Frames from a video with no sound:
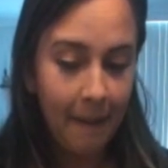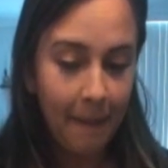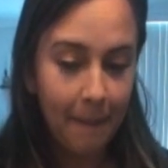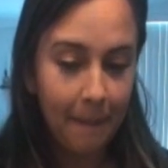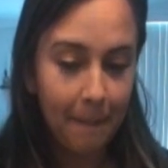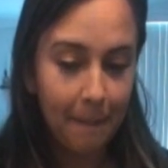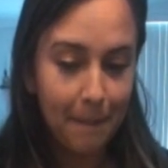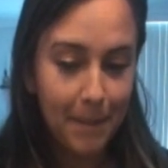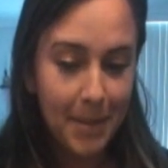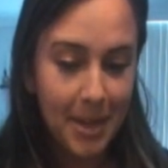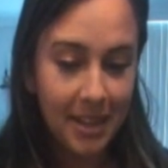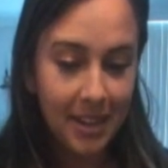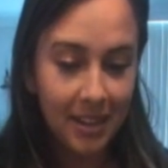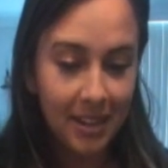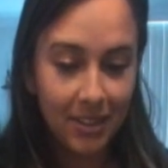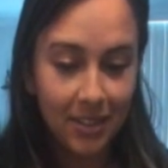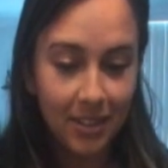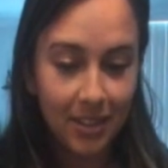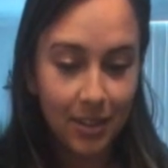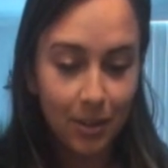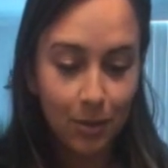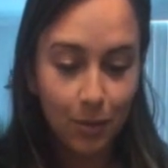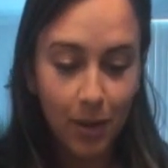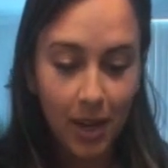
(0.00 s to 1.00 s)
But there's
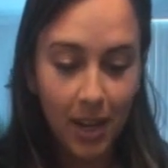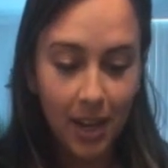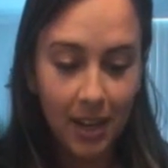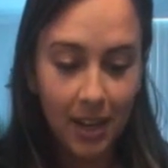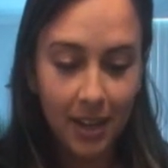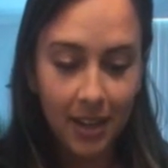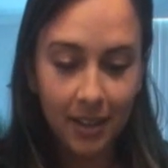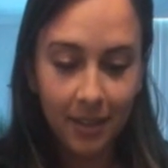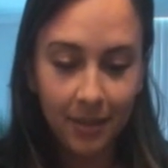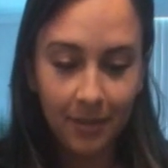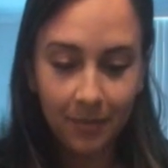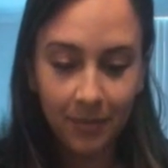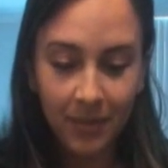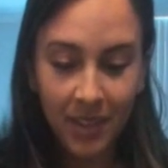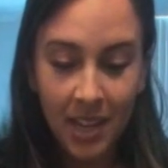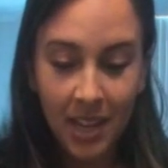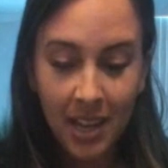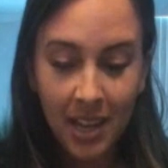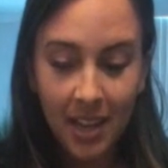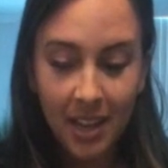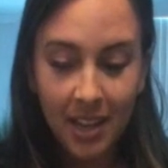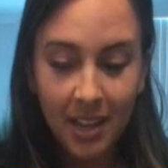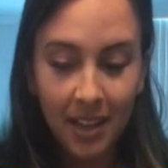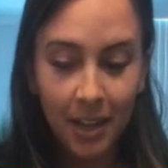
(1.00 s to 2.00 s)
this one.
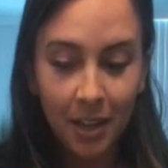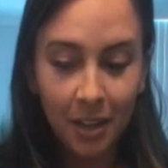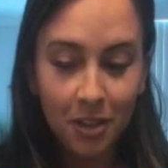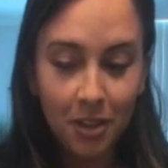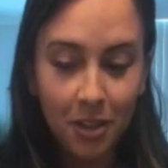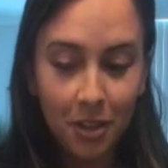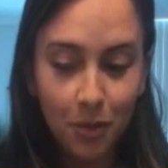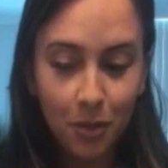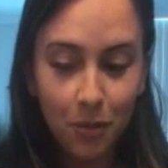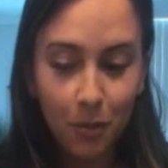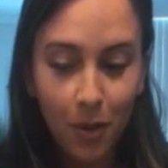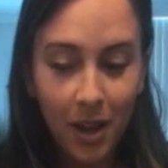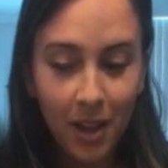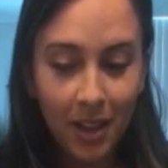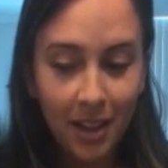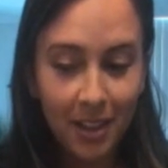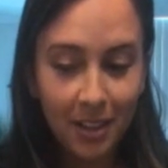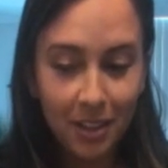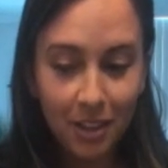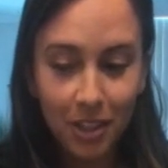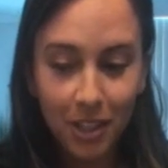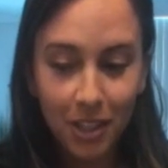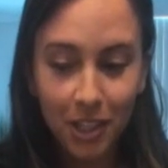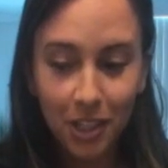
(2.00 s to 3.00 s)
There's this one
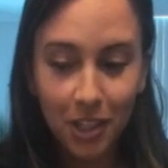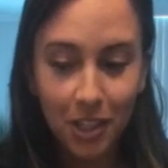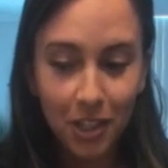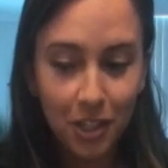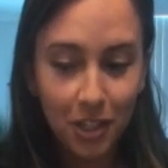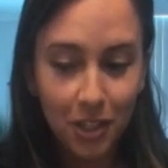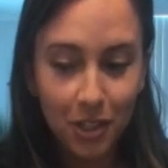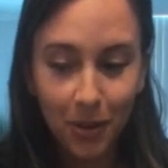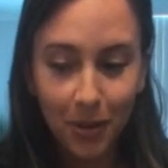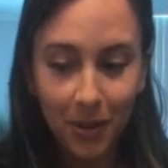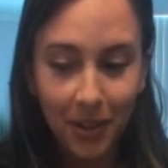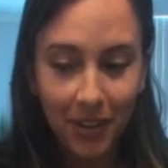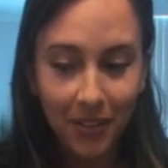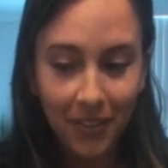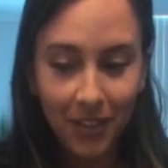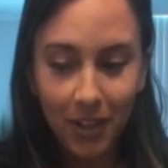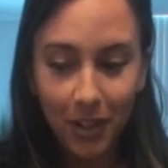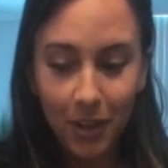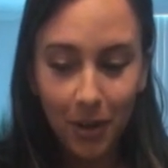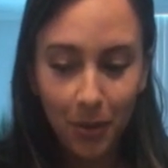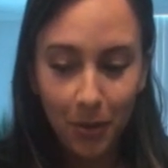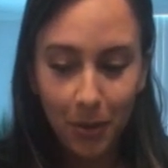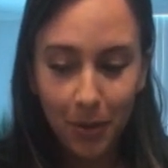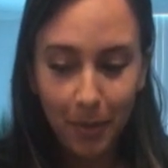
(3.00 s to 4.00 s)
that you just don't even
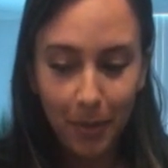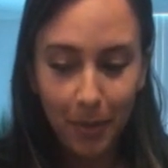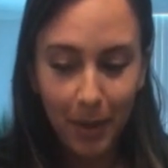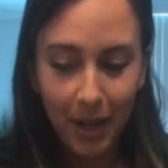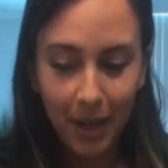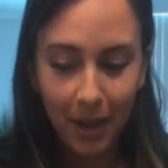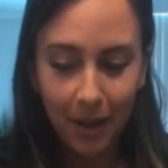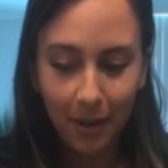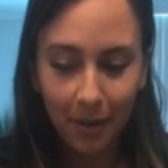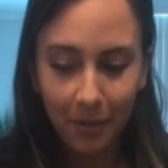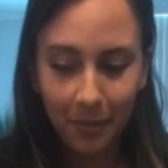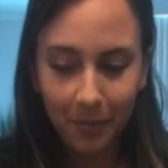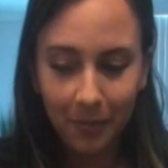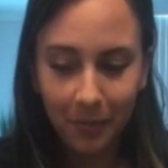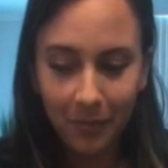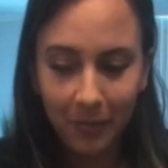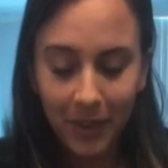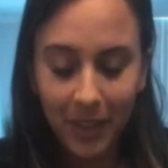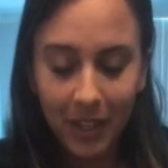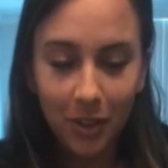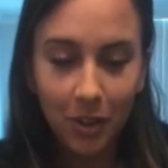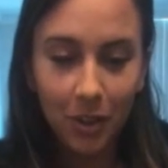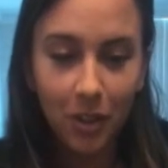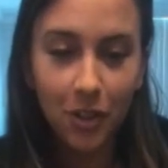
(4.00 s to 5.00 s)
know about.
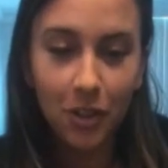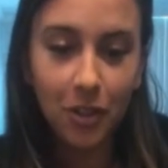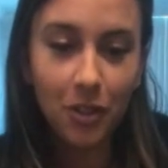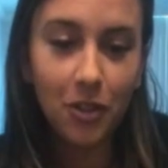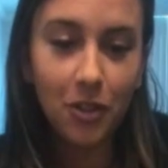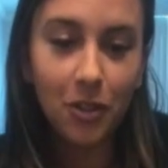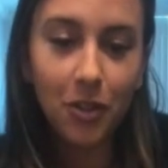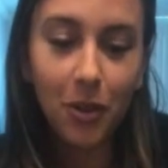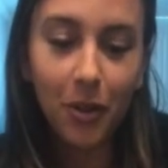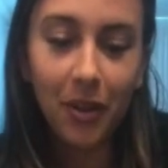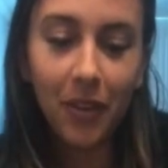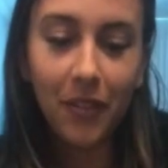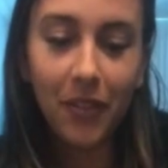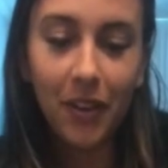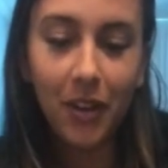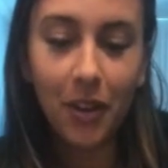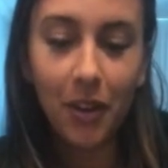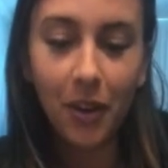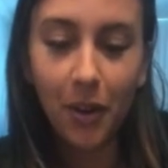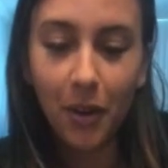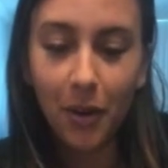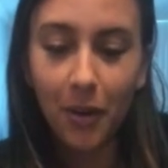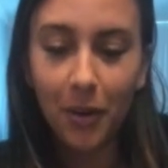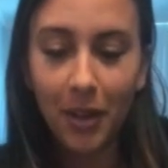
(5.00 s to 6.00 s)
That you just don't even
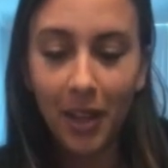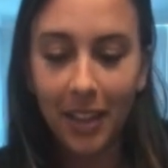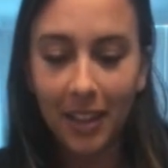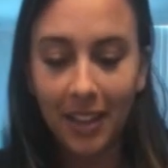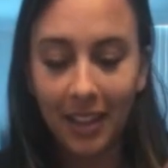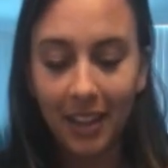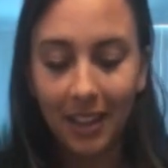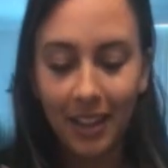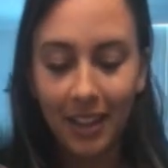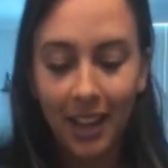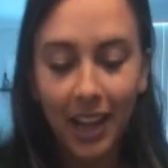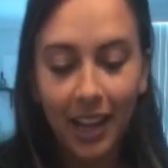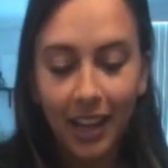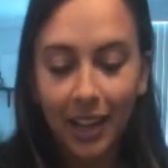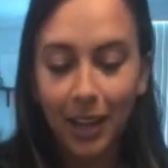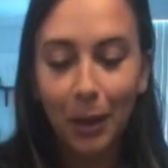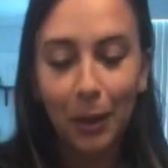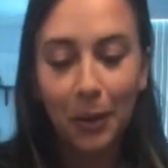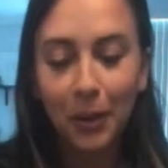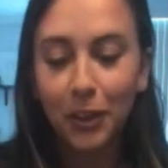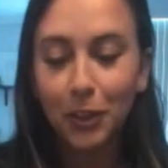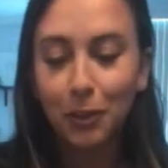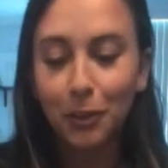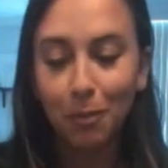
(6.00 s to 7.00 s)
know that they like
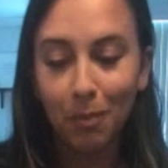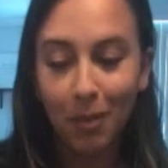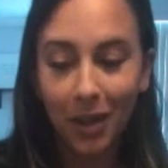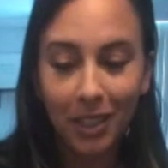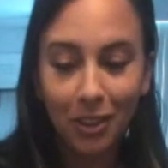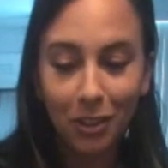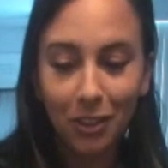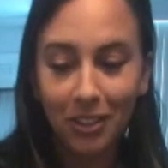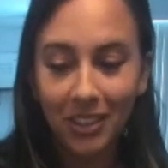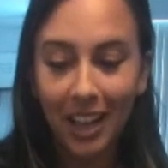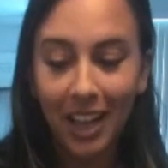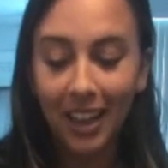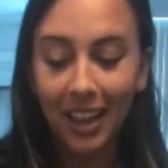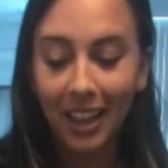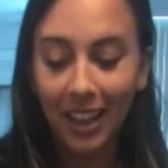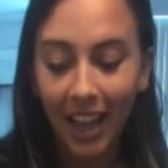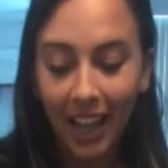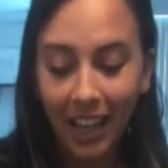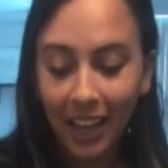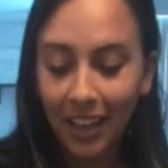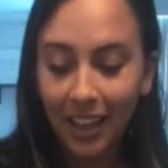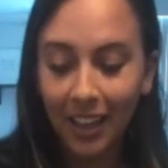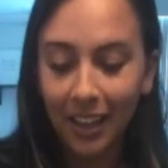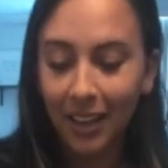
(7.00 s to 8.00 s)
you as much as they
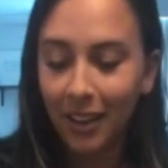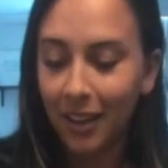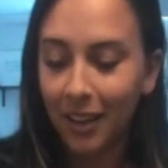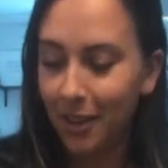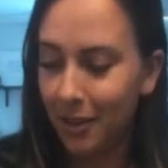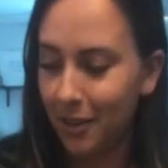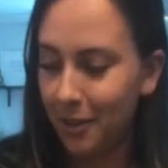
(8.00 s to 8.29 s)
like you.